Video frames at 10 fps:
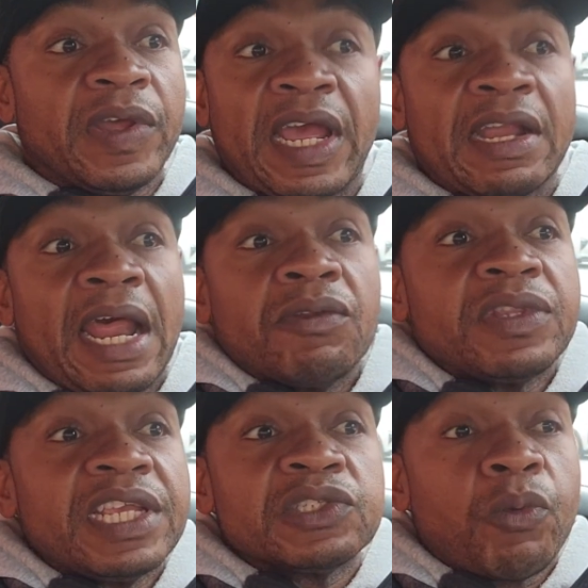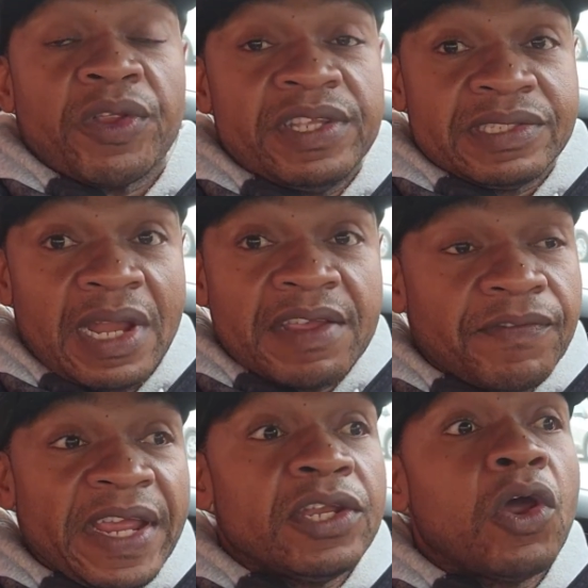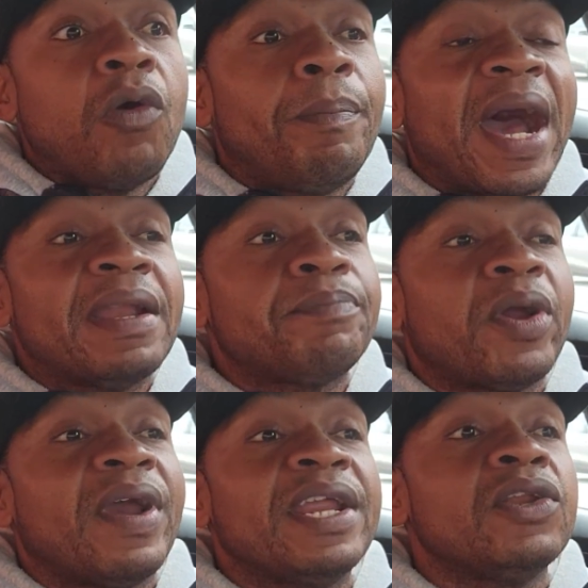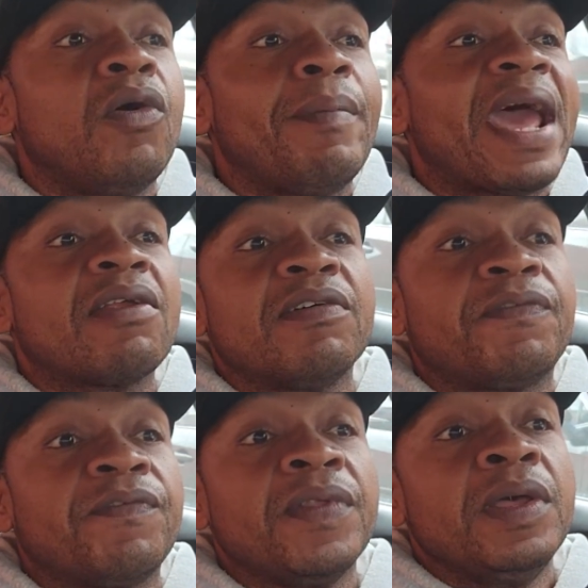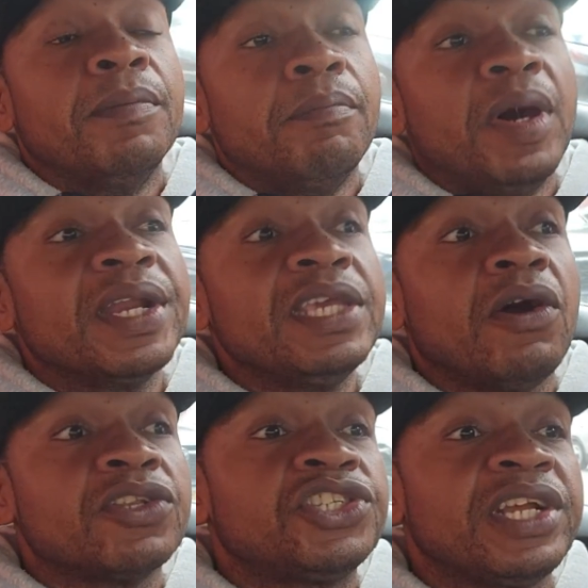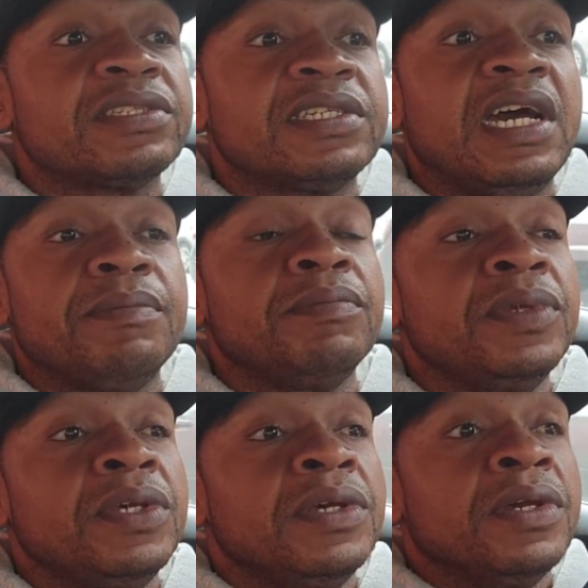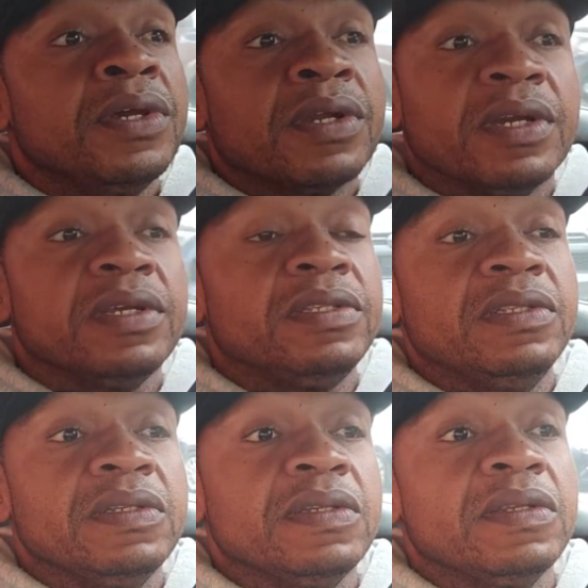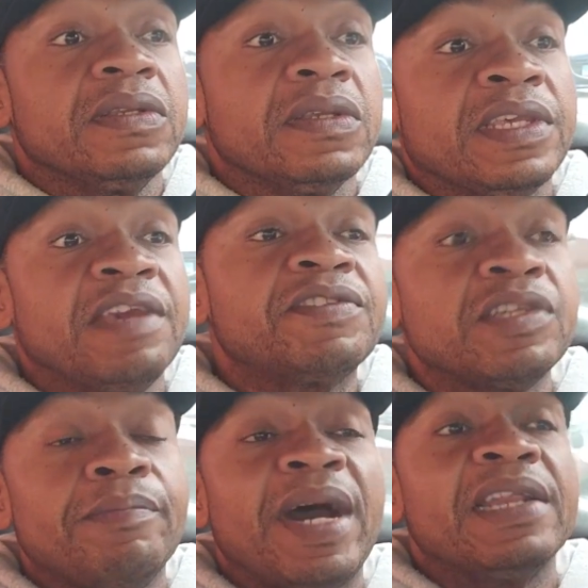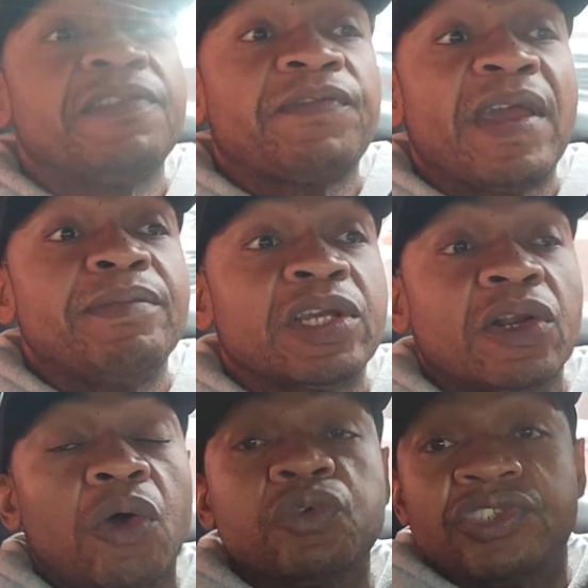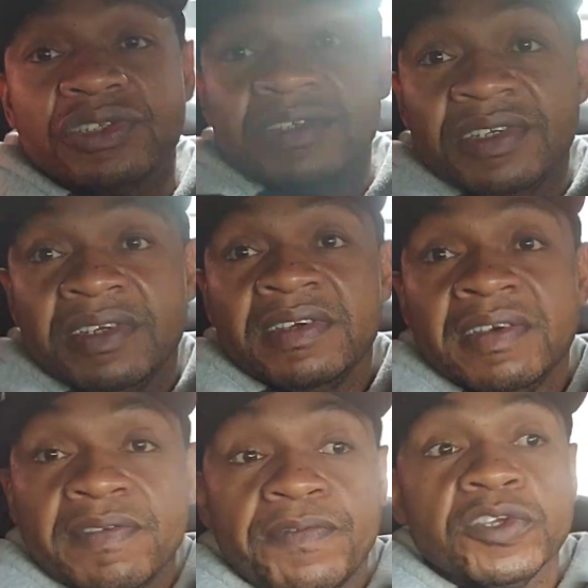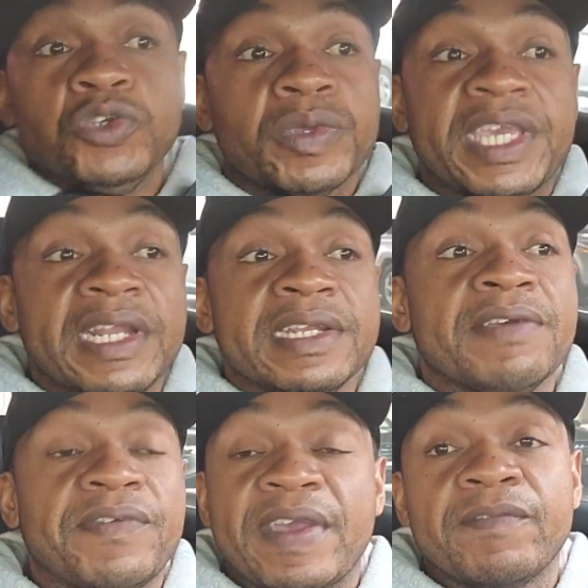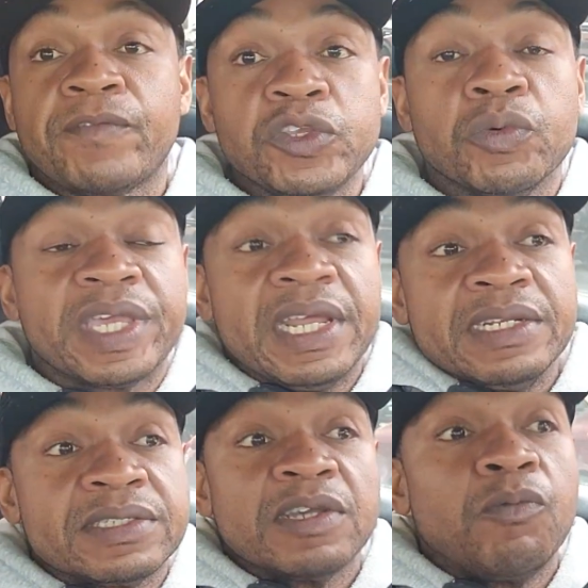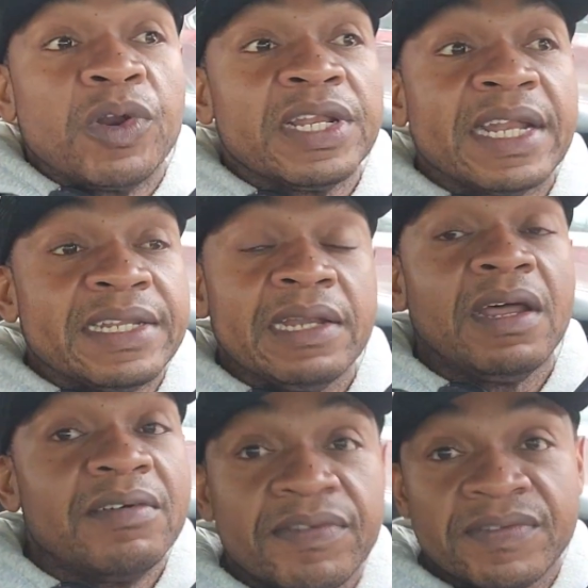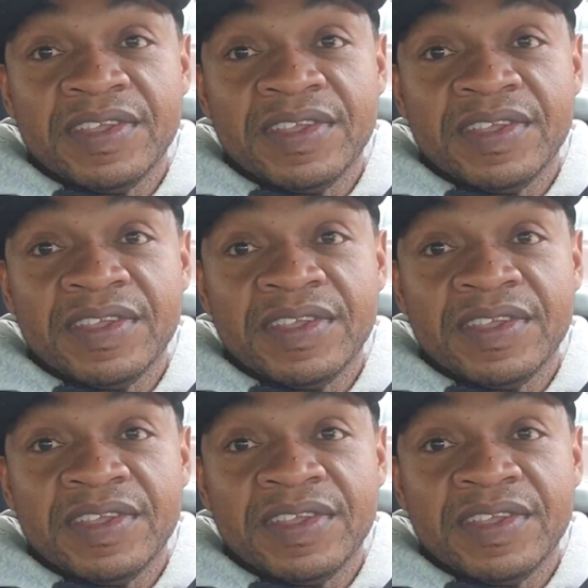I don't think it's worth his life. And nobody, bro, and no matter of money or jail time could give somebody's family closure for you killing someone that they love.